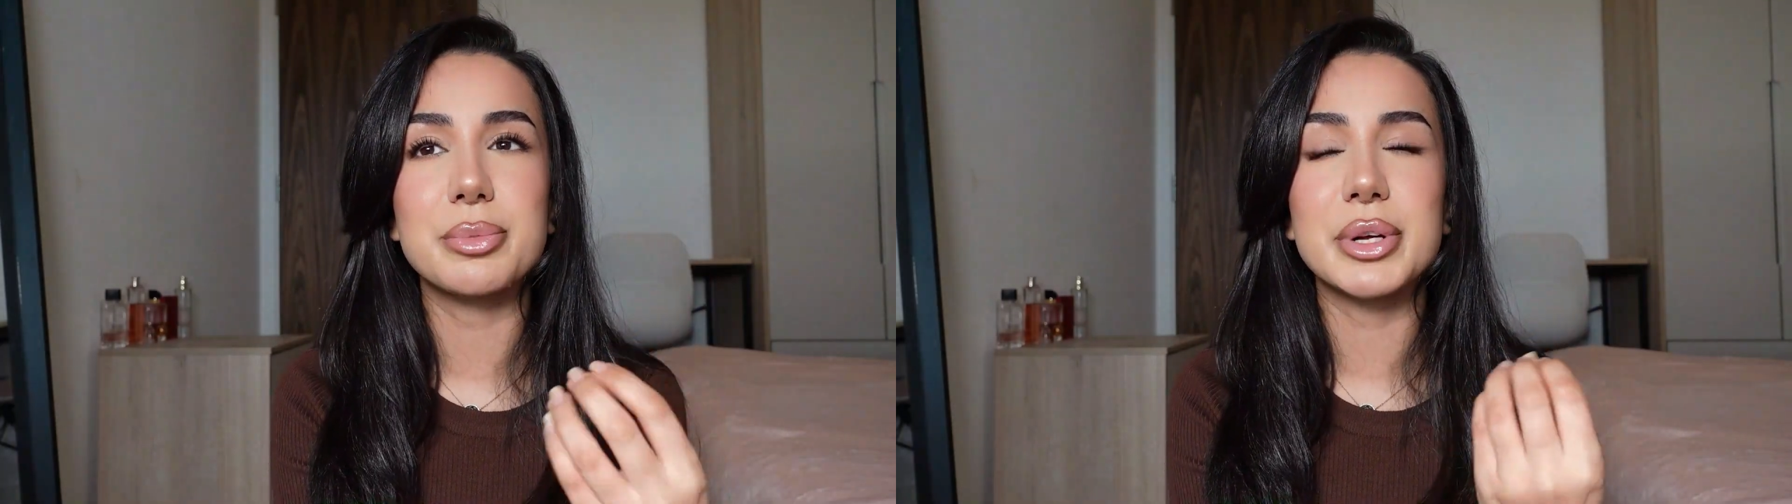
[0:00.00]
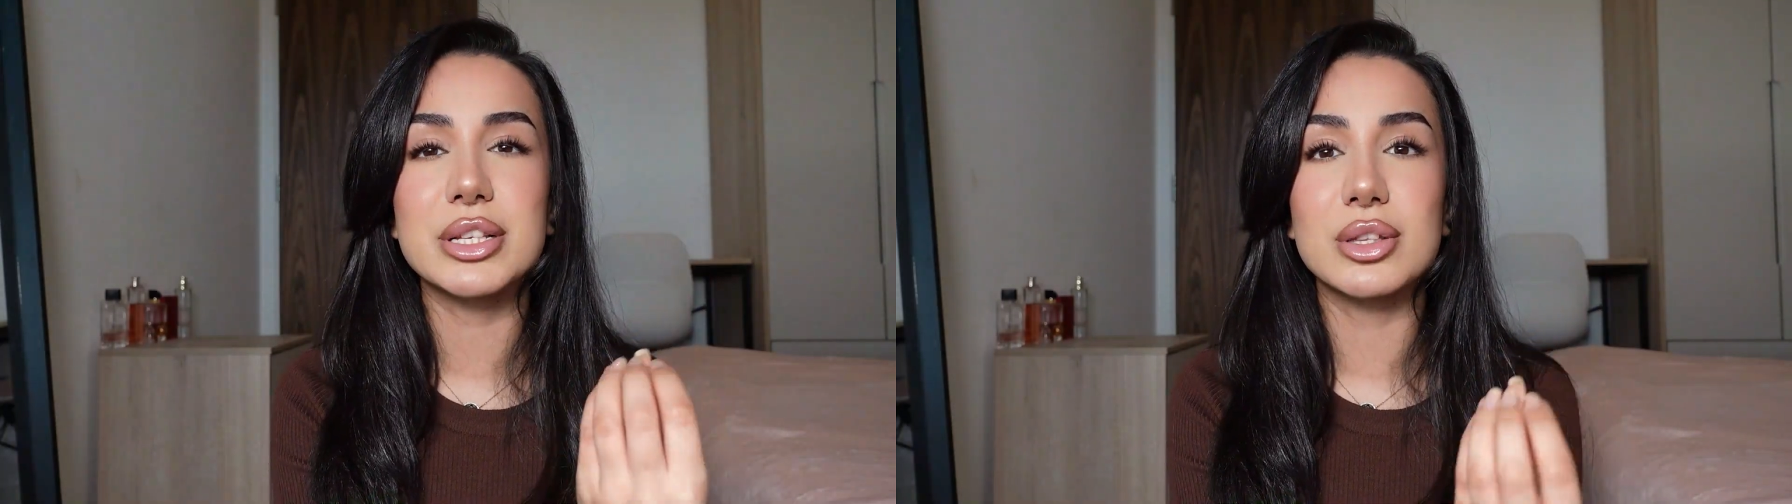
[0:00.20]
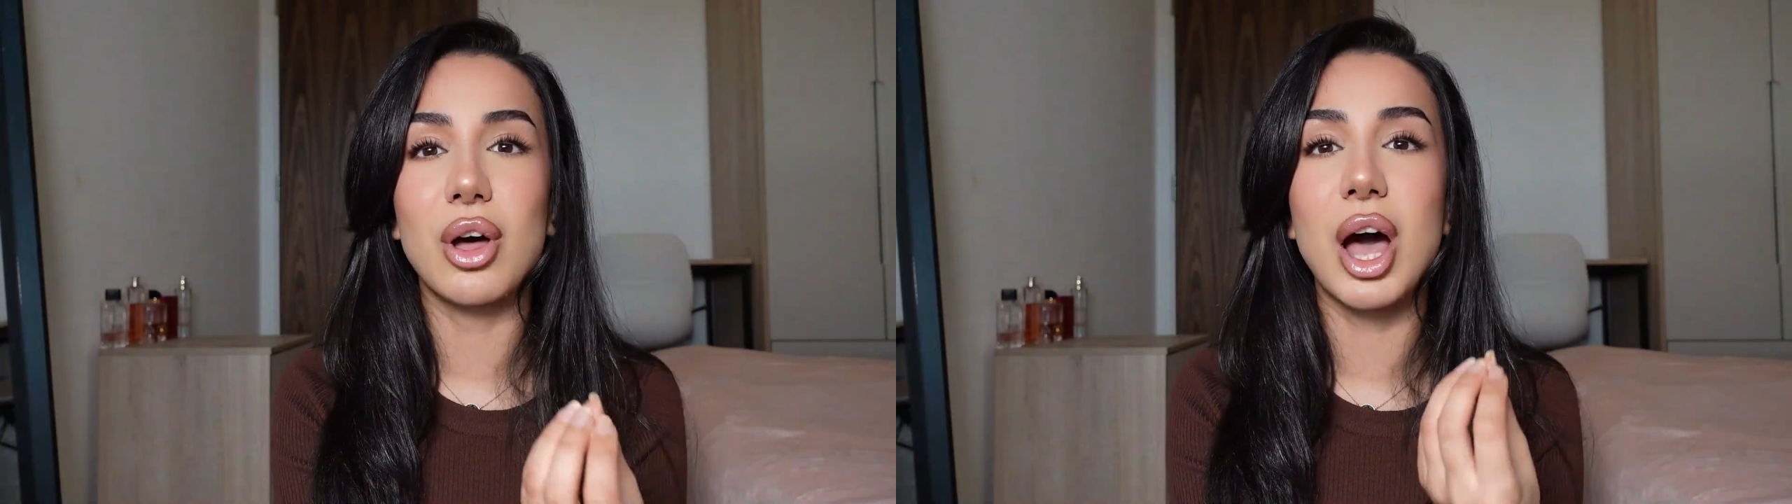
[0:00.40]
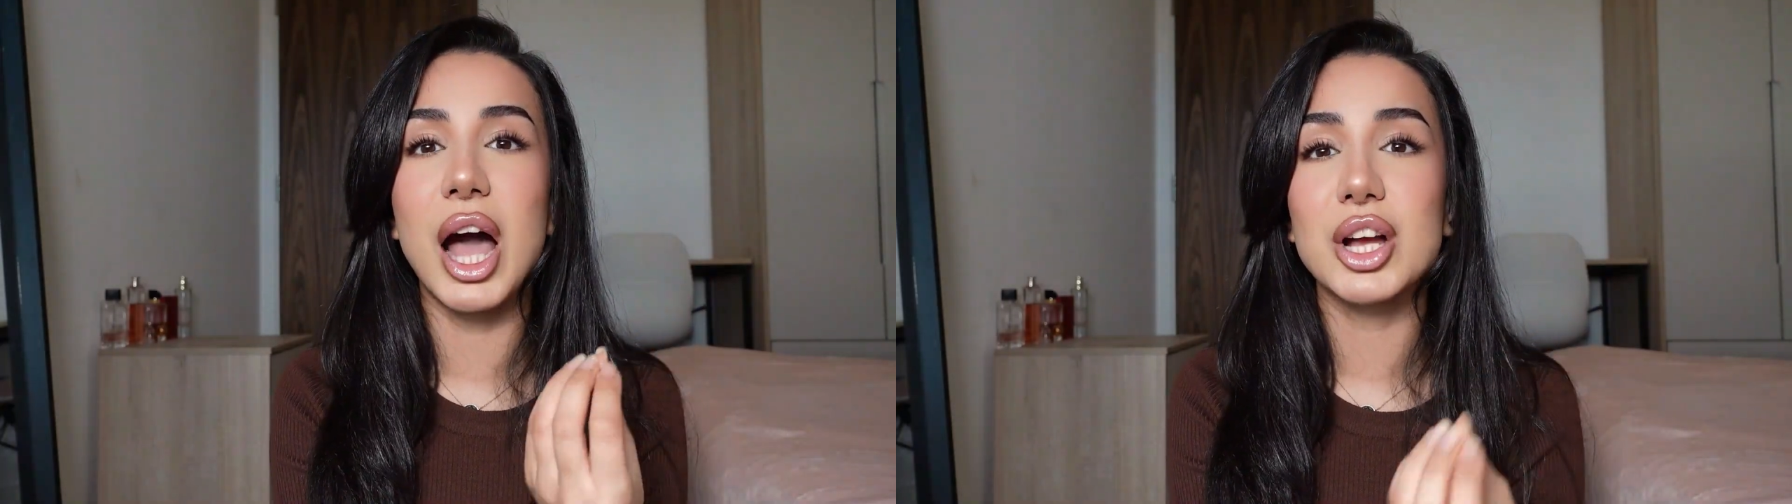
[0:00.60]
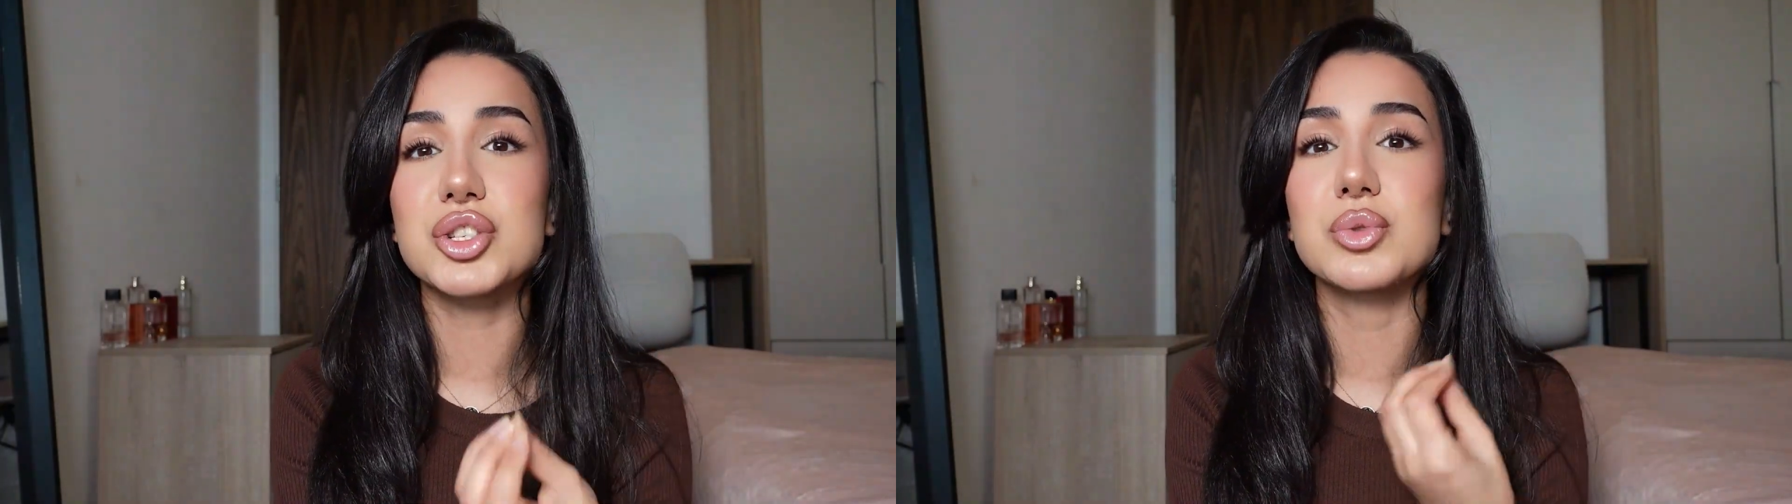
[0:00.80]
but it's not
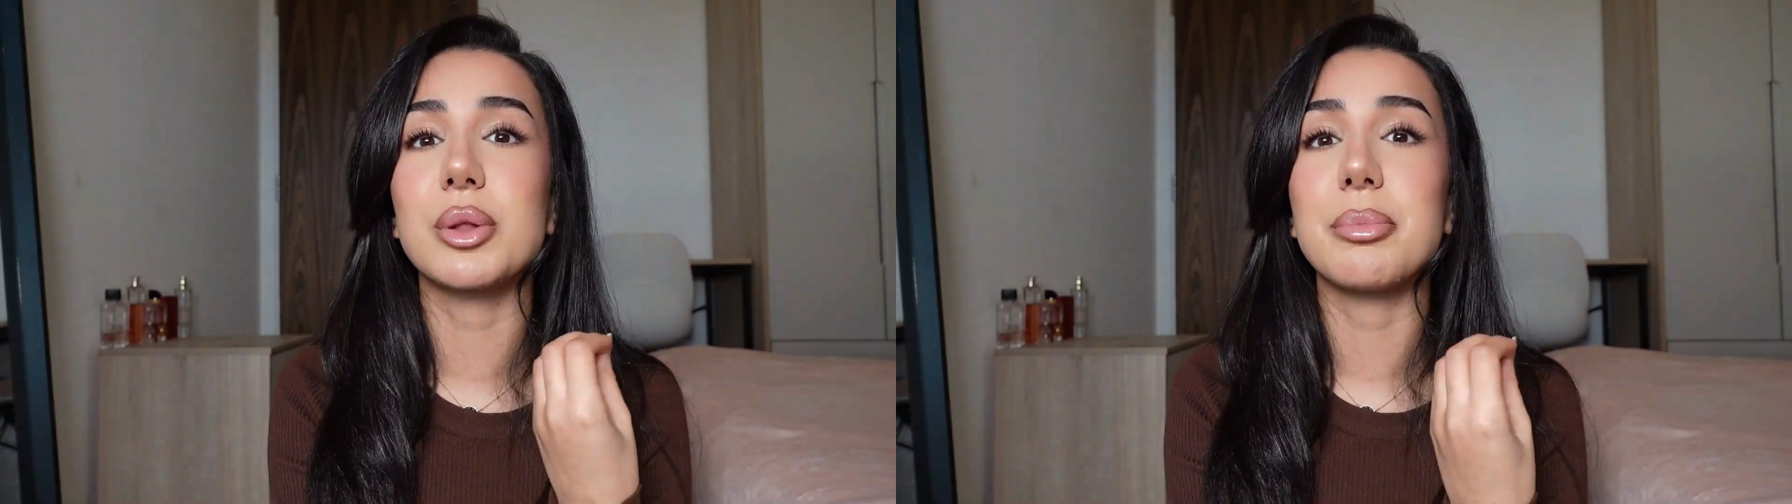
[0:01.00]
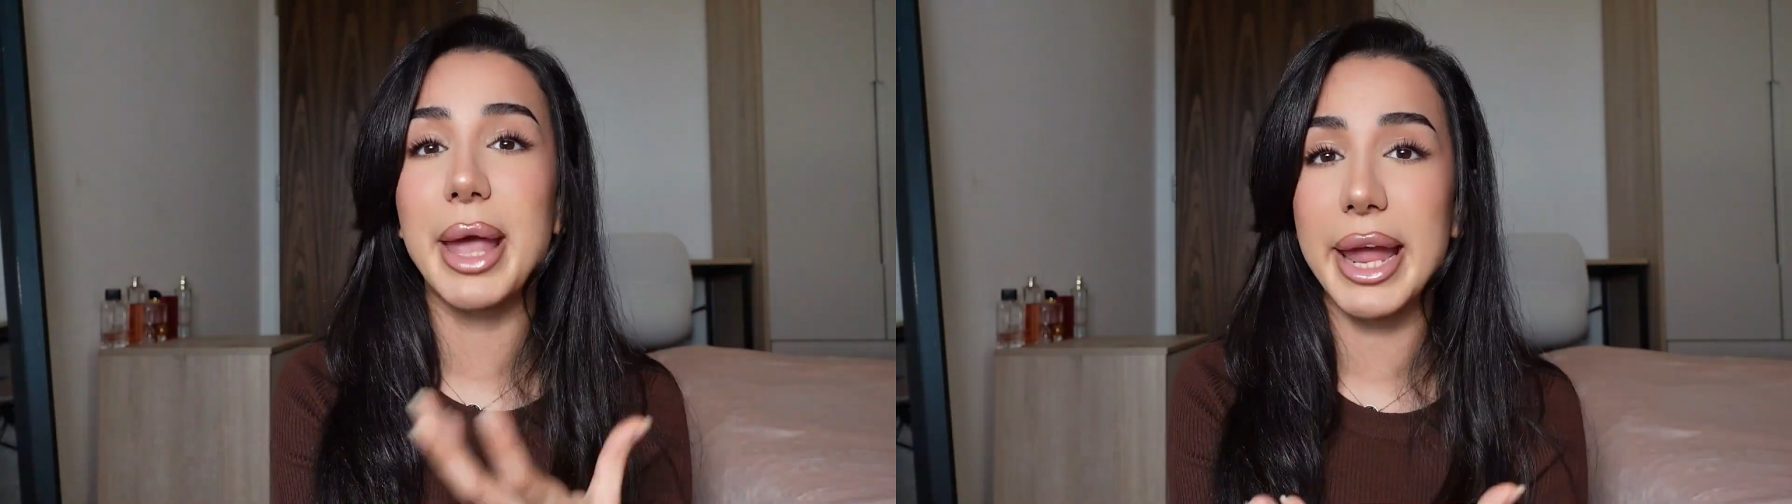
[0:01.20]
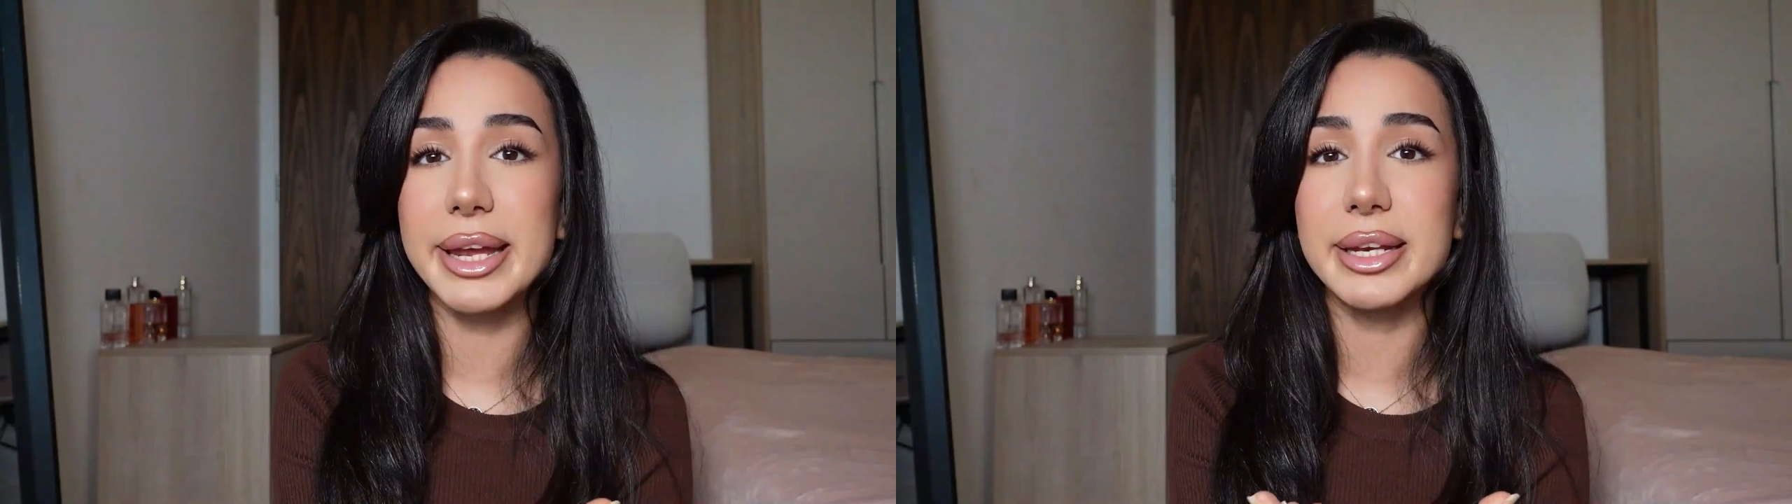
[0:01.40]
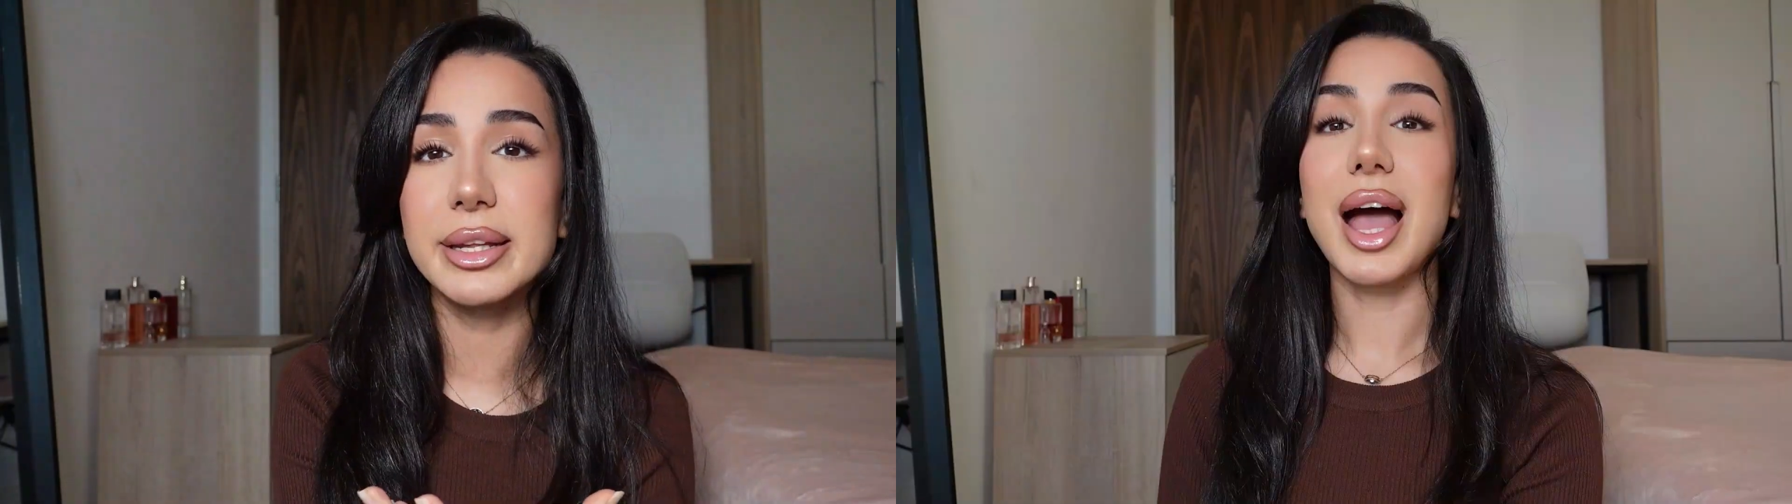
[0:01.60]
actual pain.